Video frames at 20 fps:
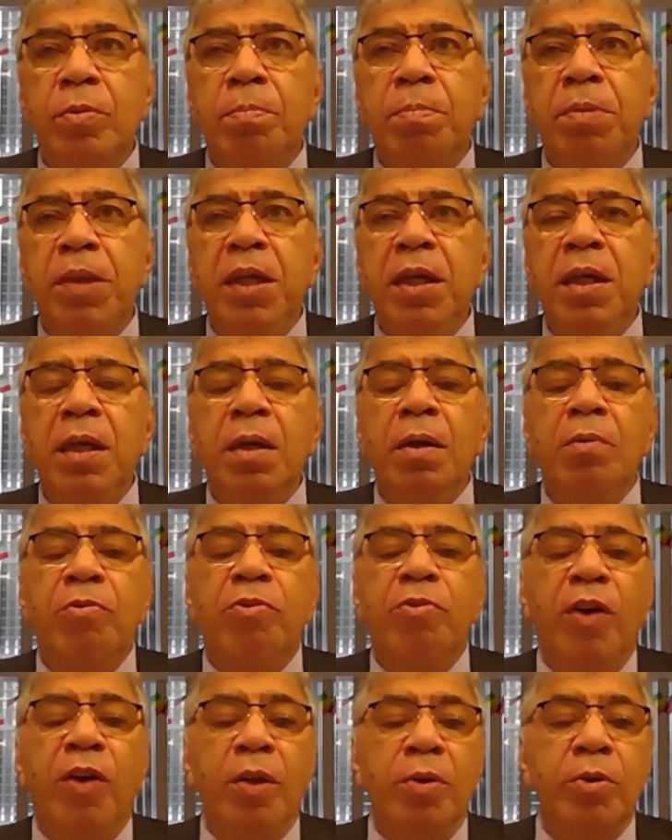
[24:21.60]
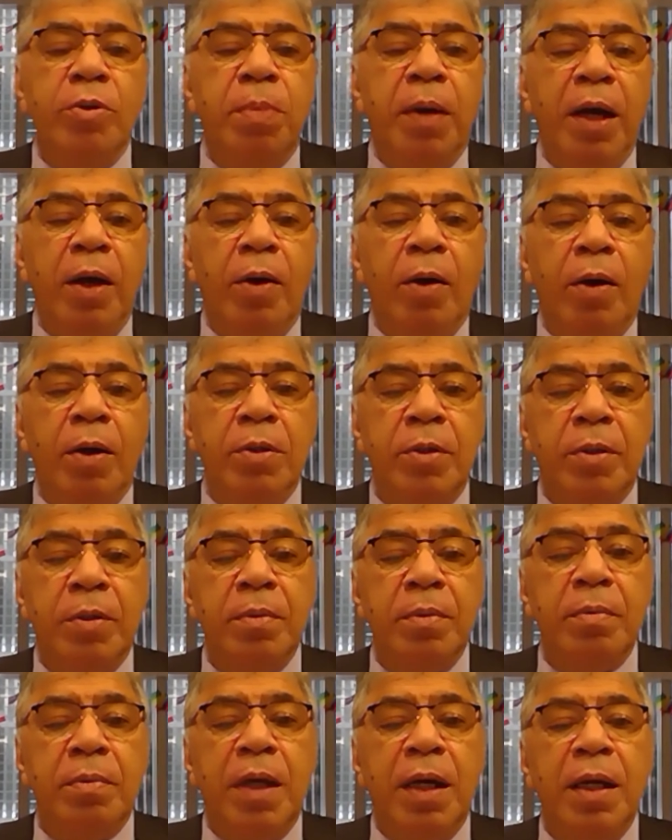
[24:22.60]
be followed by
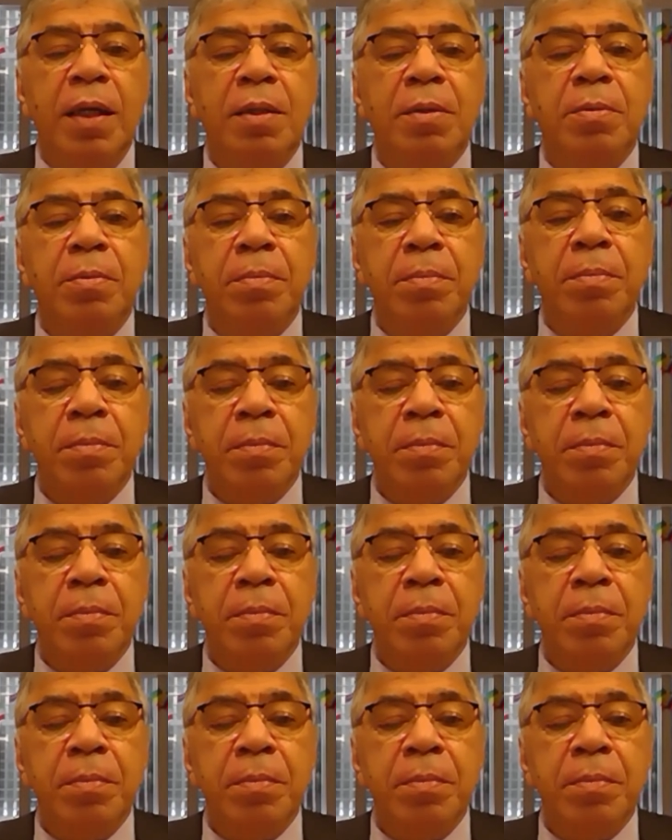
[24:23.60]
other, right?